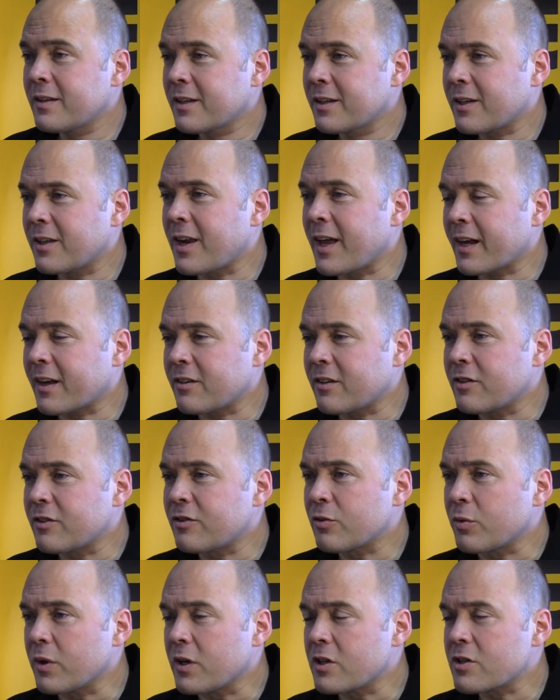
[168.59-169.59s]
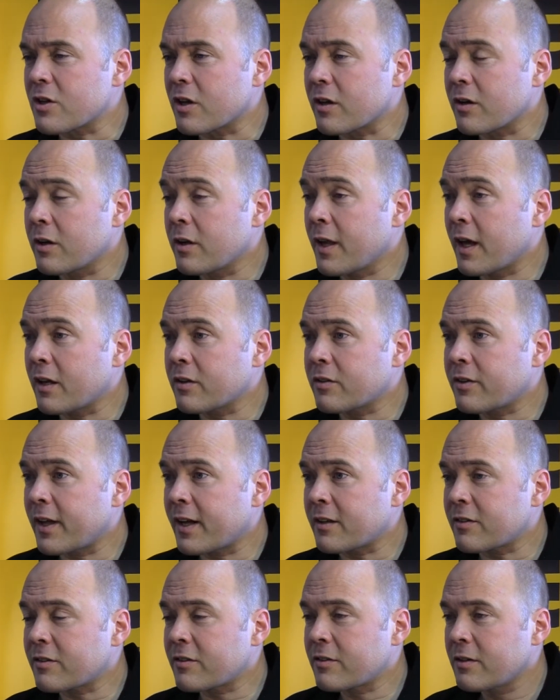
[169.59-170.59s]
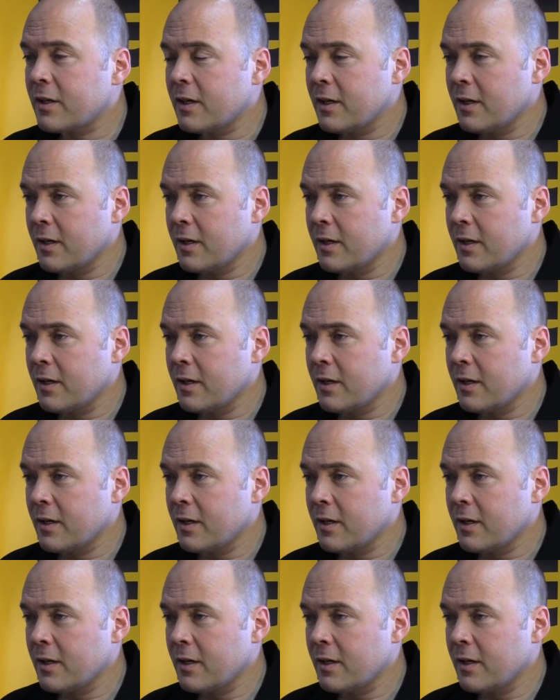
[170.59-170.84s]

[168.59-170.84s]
connected to each other, and that's